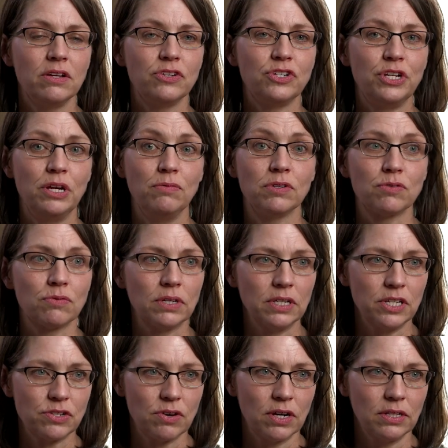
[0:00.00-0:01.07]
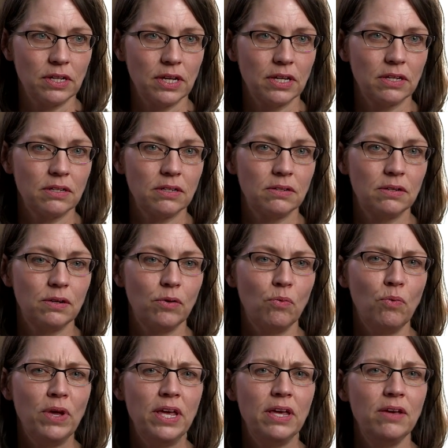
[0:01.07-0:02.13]
She was really struggling.
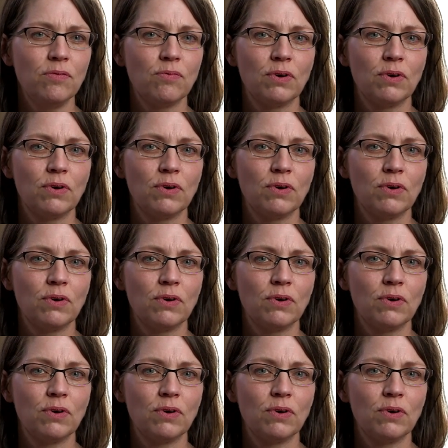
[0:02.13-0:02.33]
We